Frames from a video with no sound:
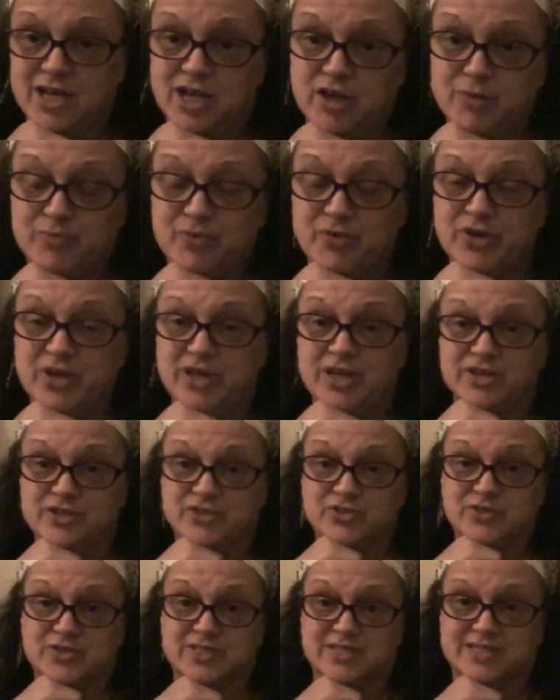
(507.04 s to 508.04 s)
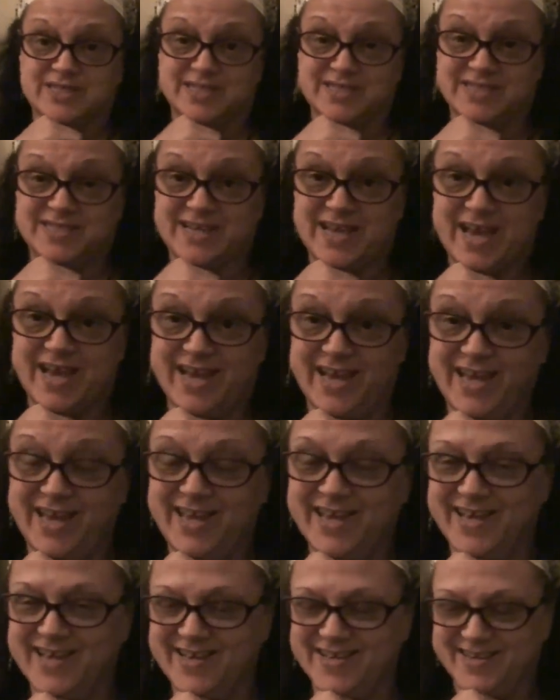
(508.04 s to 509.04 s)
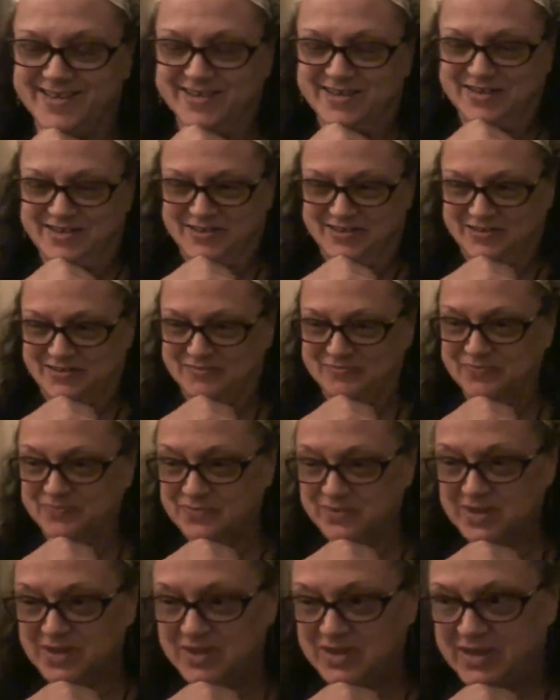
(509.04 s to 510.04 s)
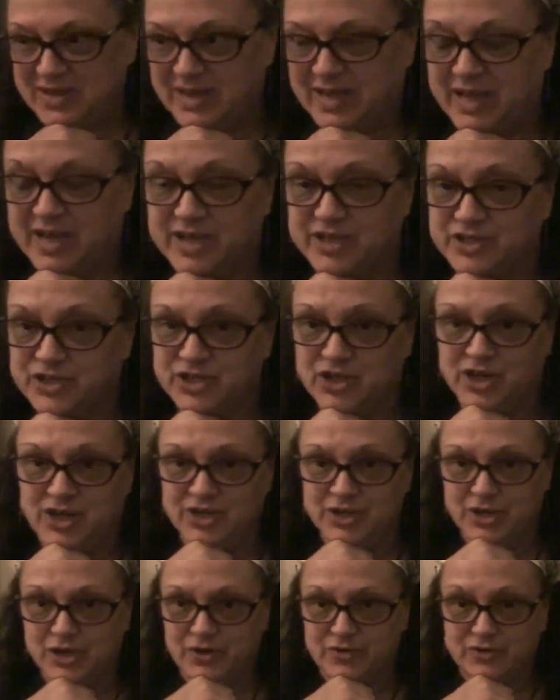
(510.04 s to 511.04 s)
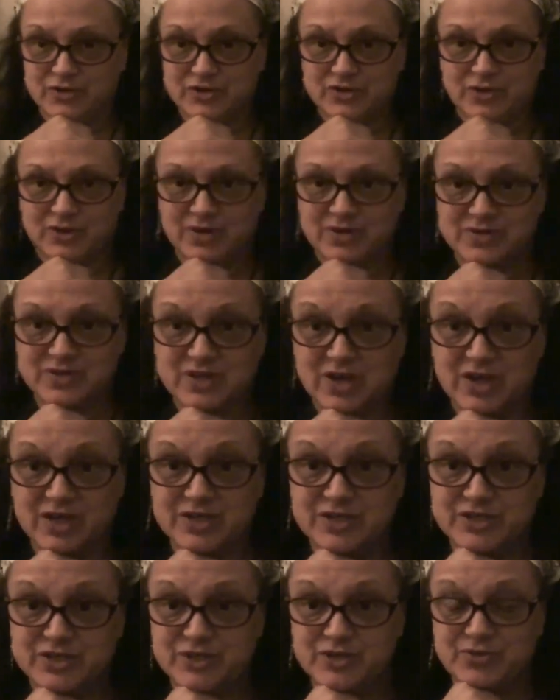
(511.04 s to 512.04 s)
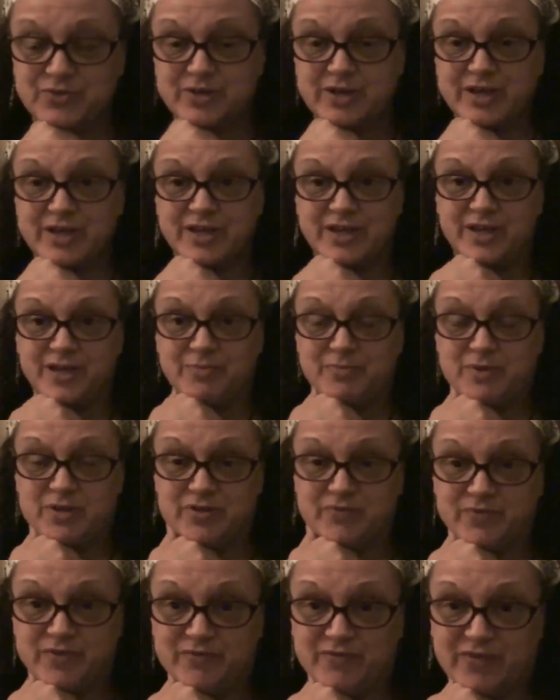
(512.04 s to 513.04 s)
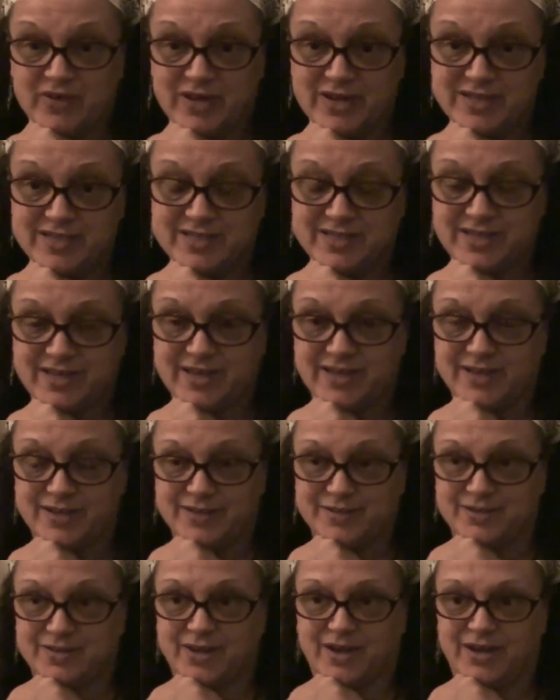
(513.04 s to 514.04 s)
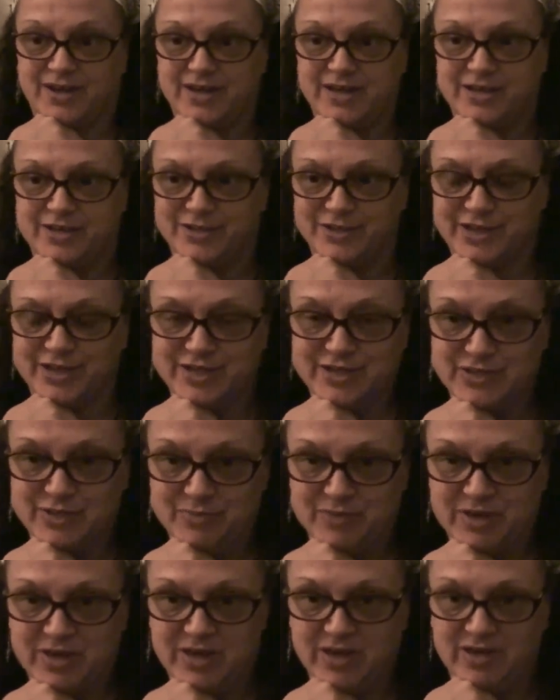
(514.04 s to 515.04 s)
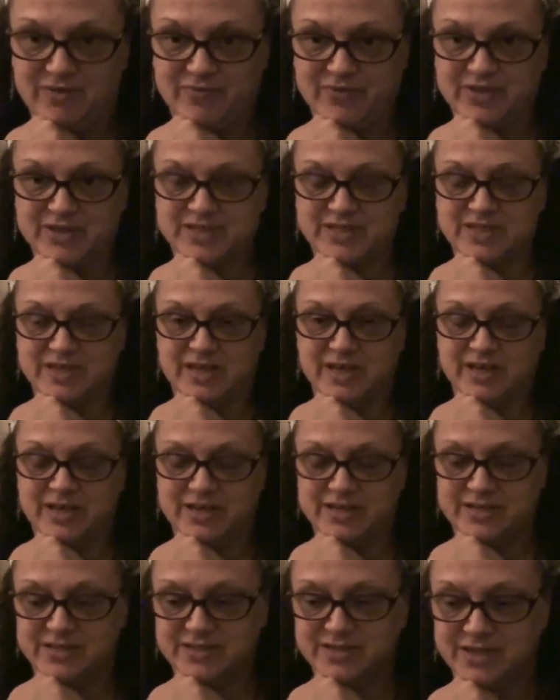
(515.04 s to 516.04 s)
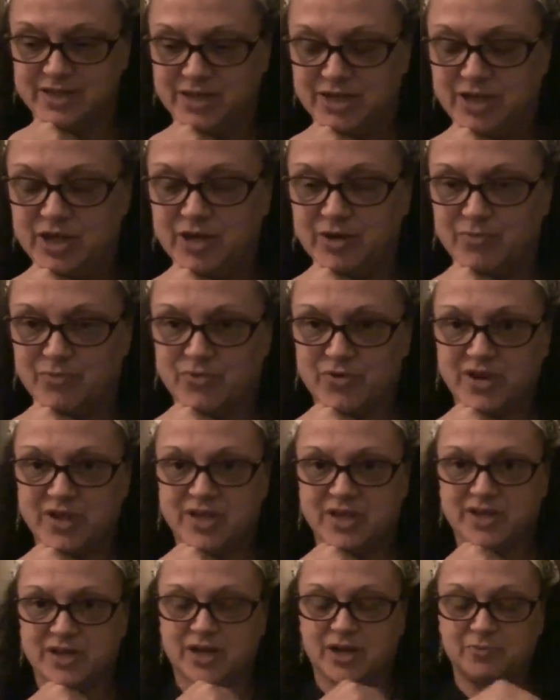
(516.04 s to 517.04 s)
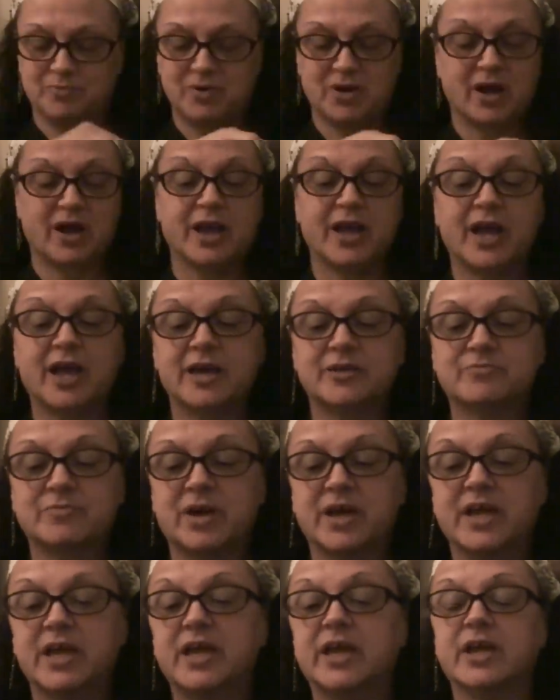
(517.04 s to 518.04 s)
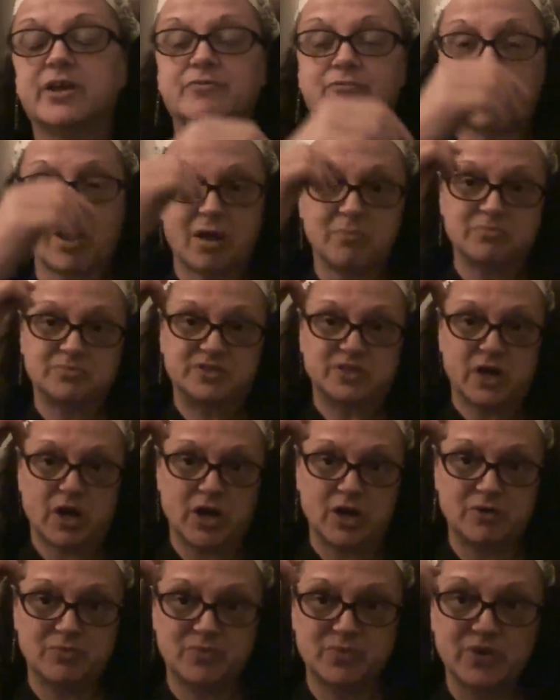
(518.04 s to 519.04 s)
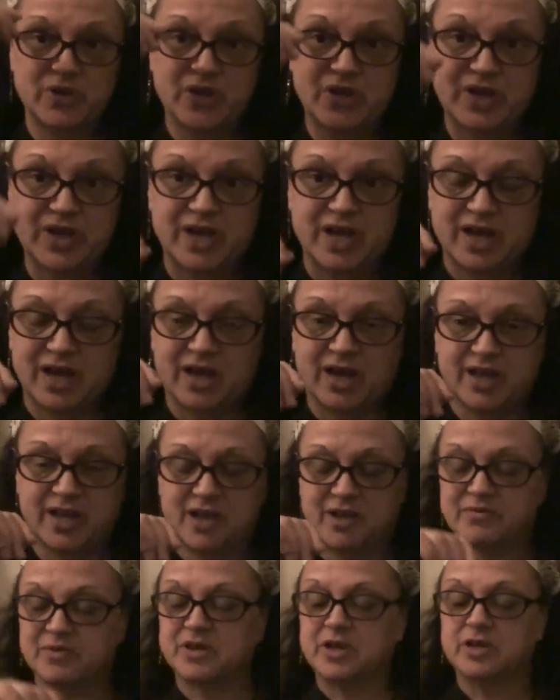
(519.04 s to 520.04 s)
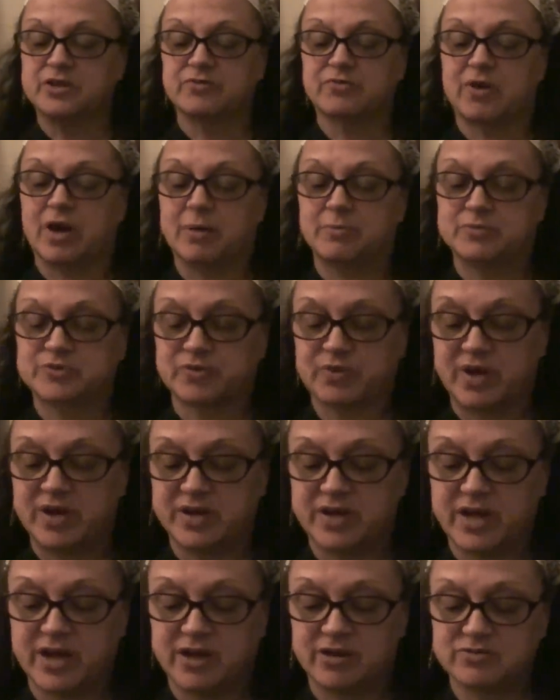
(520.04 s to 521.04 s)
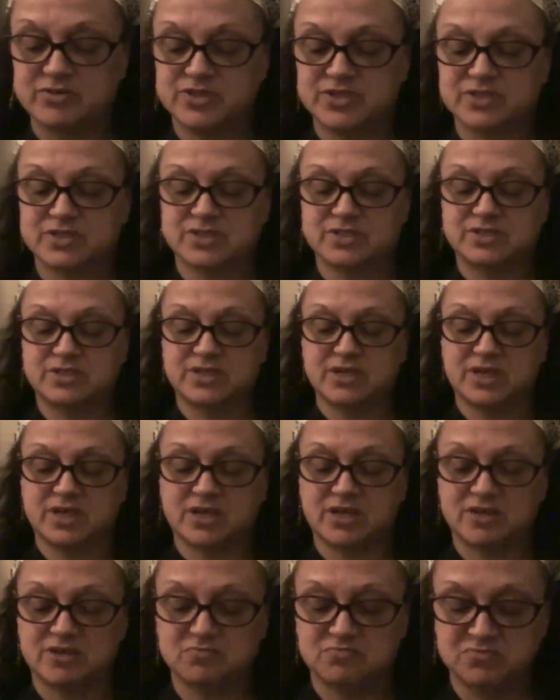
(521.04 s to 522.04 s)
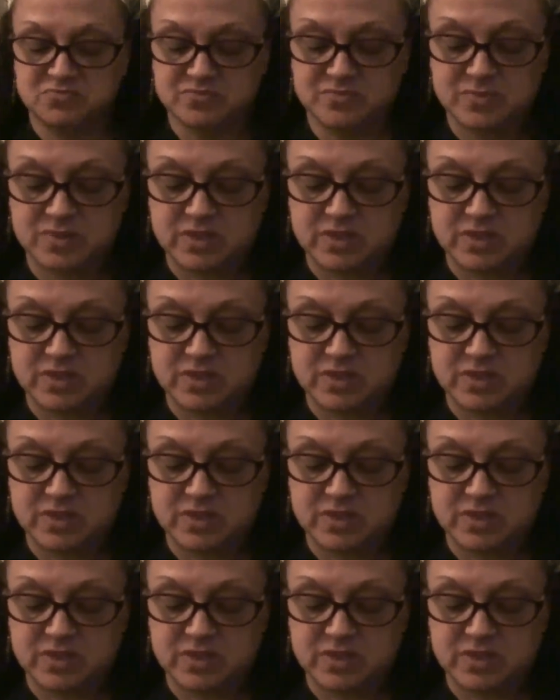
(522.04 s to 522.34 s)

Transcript: a pretty interesting day. Um, as you all know, the dogs got into a bit of a fight and I had to get in the middle of it and break it up. I had my hand wrapped up. I have it unwrapped right now just um,